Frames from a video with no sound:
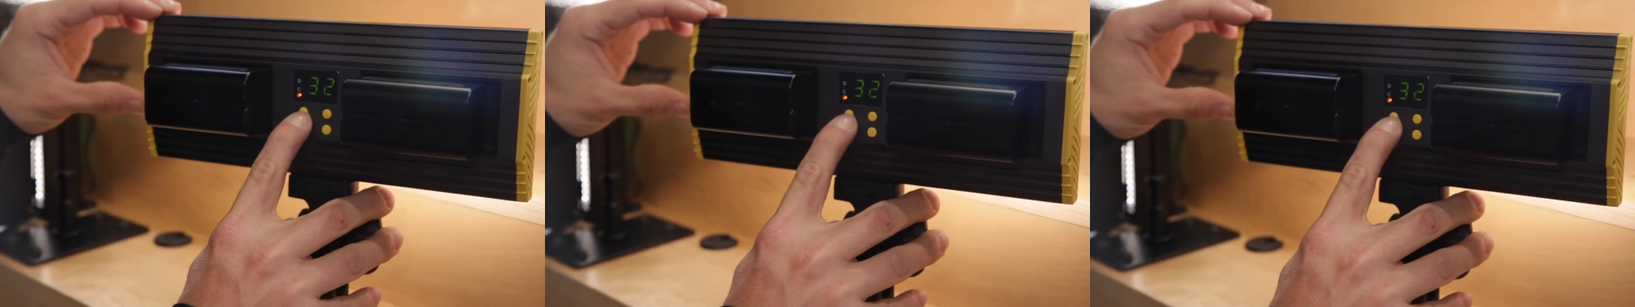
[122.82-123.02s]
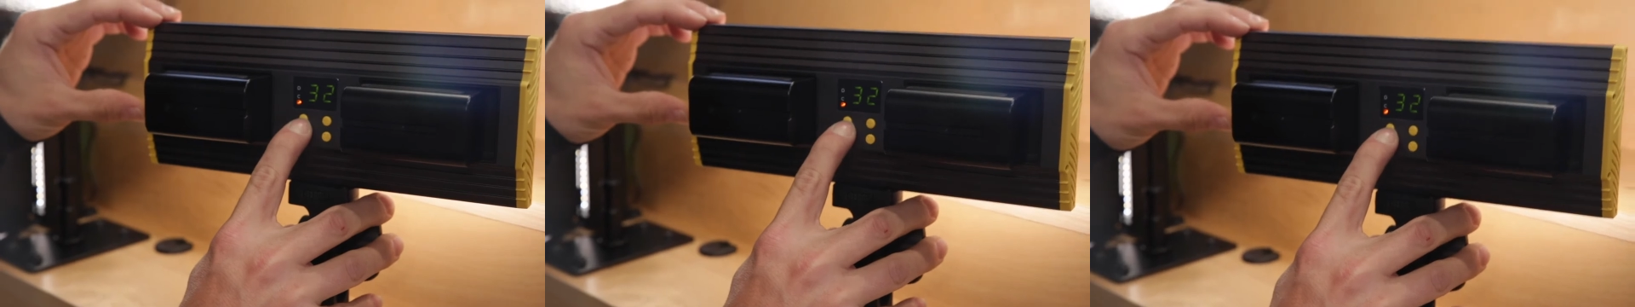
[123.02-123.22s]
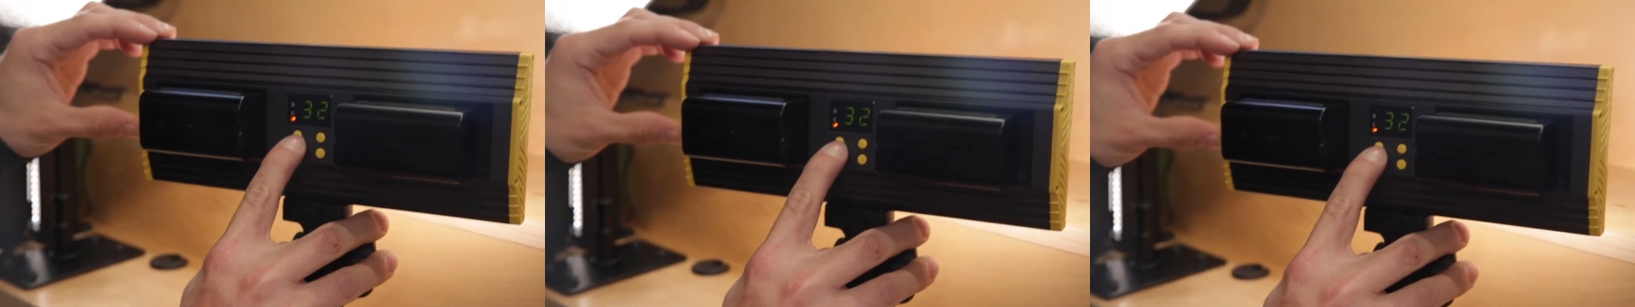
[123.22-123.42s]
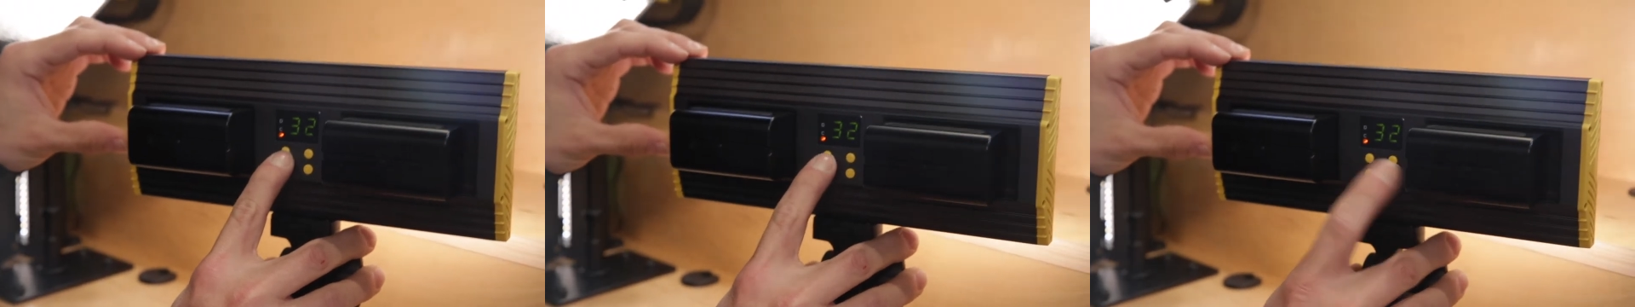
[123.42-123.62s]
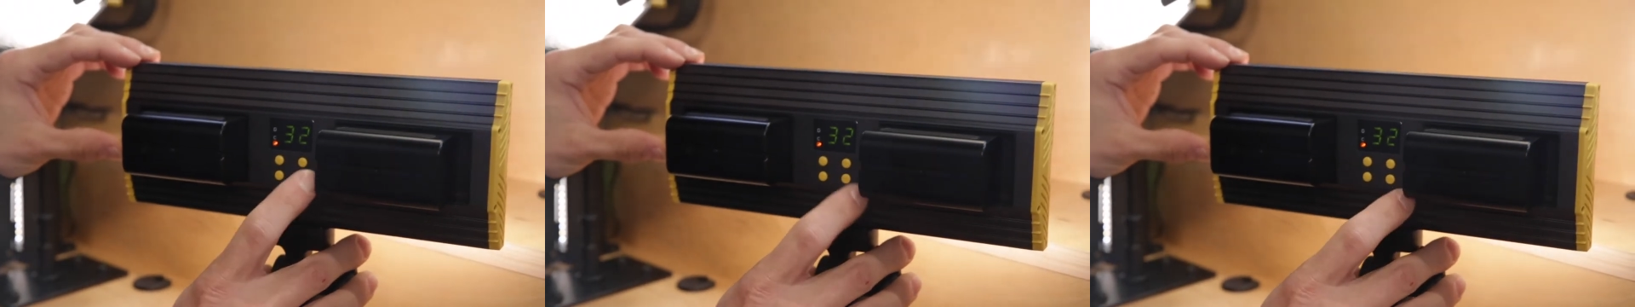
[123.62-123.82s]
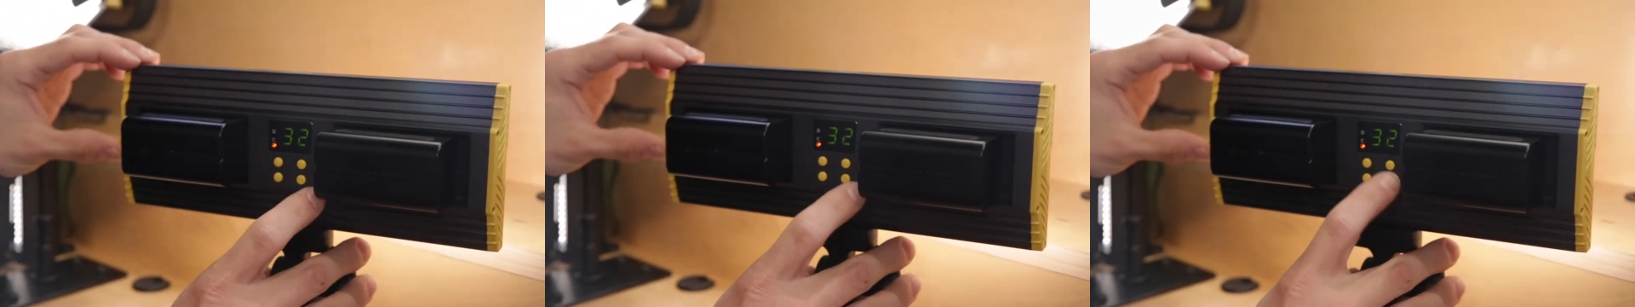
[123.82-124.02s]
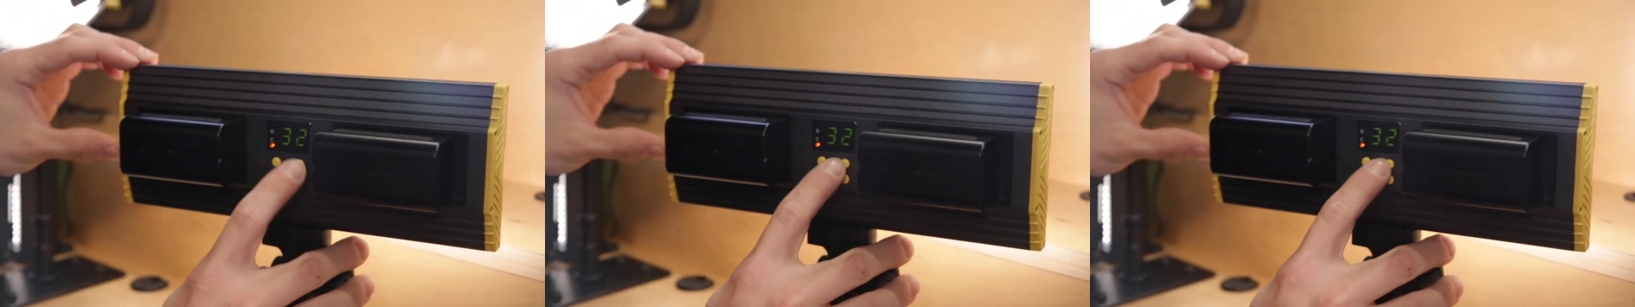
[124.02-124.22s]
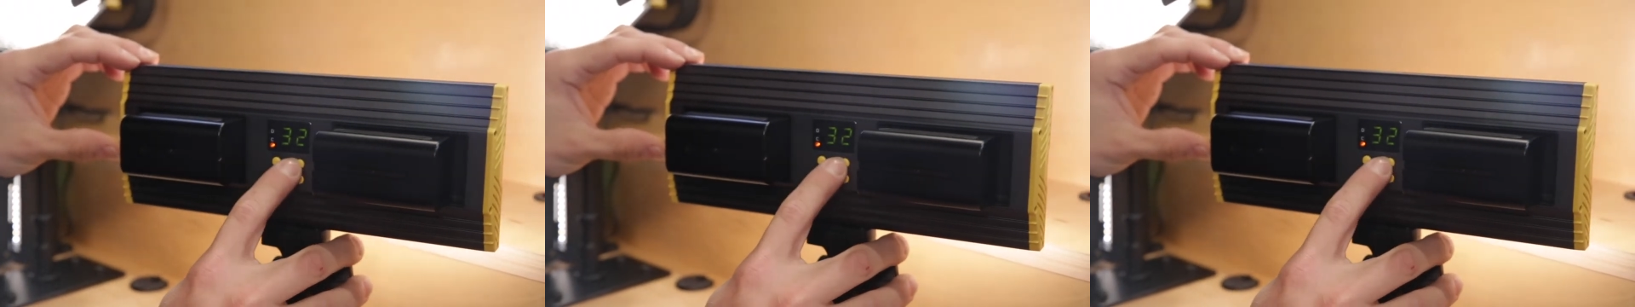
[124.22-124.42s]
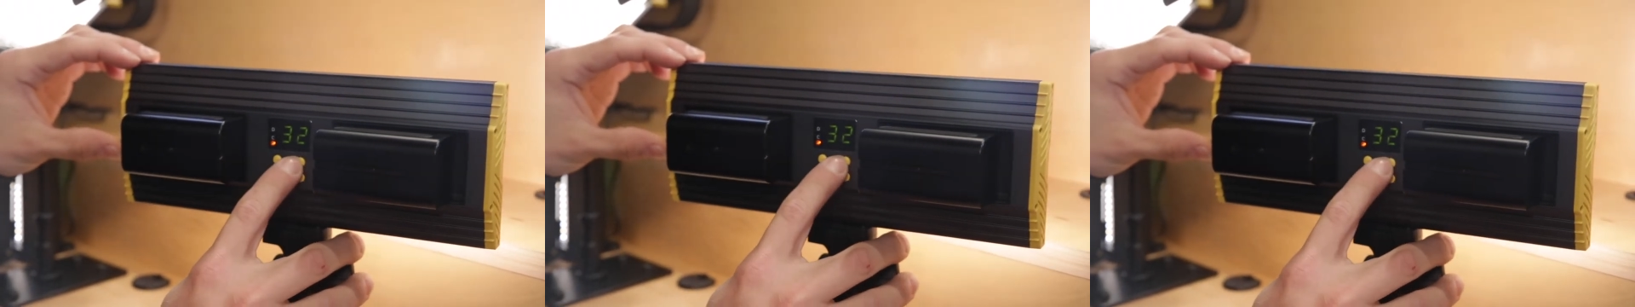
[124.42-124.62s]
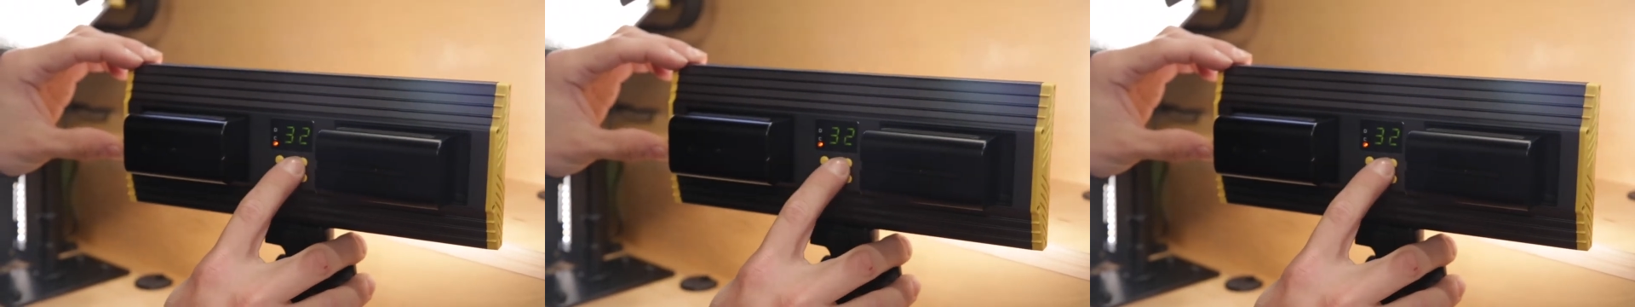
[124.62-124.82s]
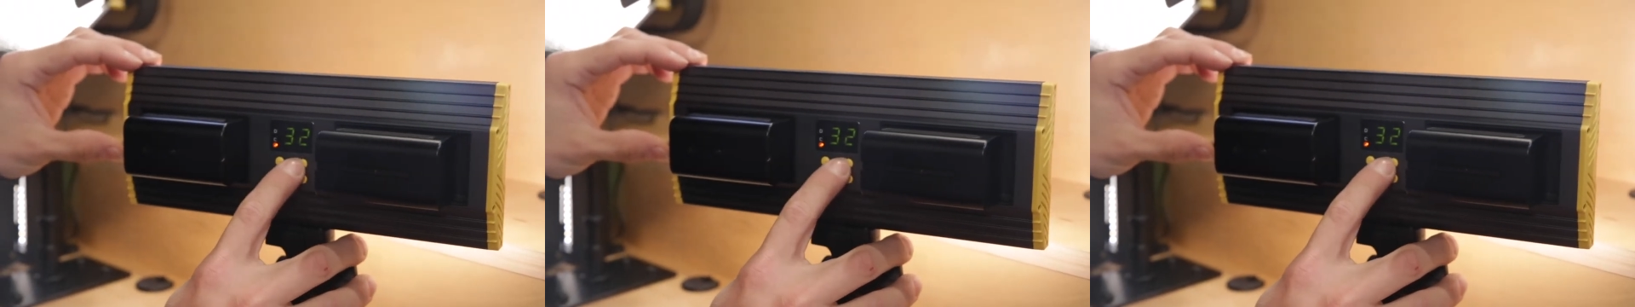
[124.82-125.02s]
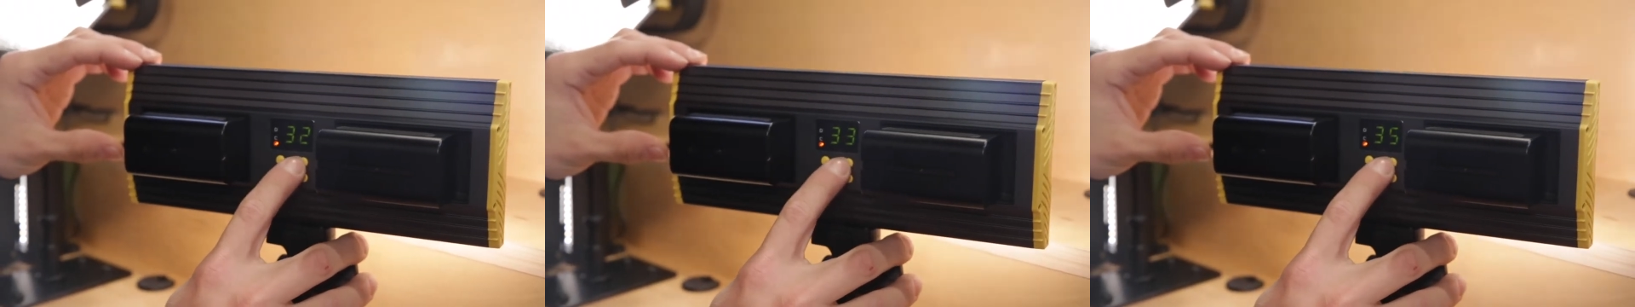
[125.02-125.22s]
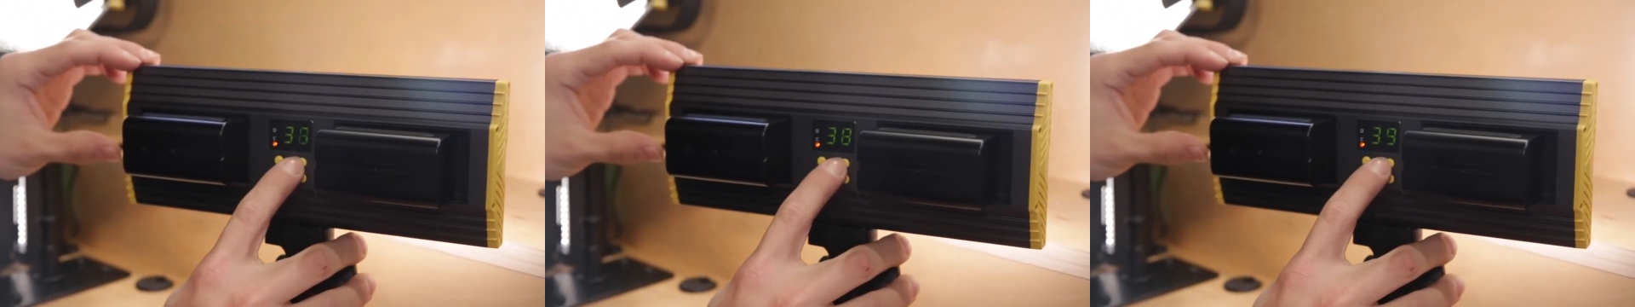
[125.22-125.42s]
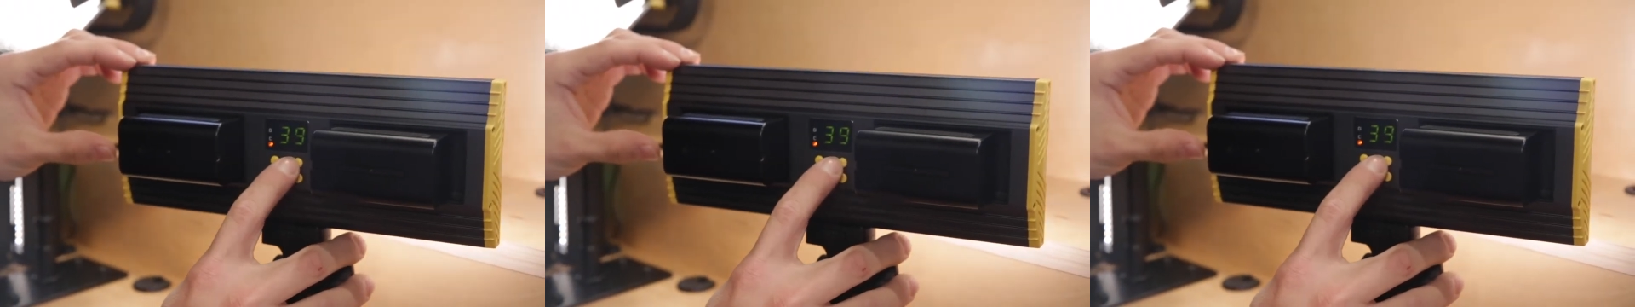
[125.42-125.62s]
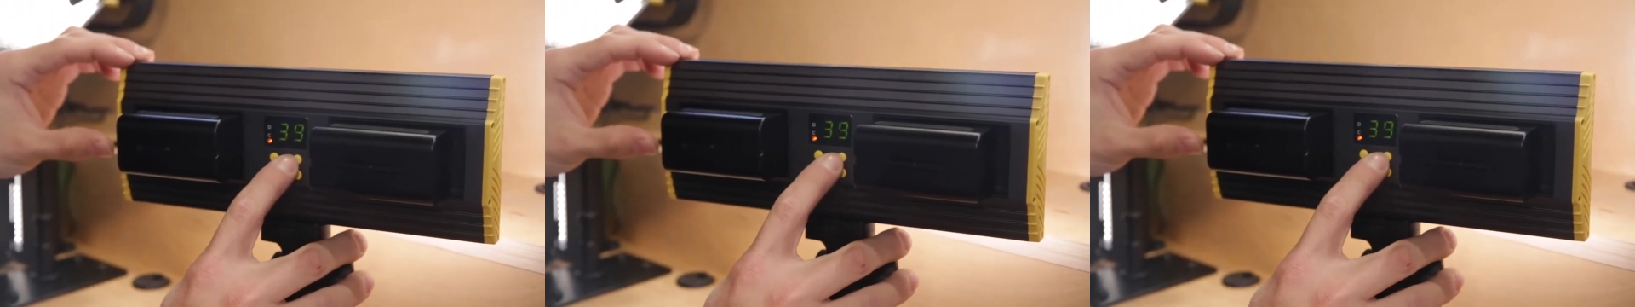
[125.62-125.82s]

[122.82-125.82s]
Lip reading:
[unreadable: no face in view]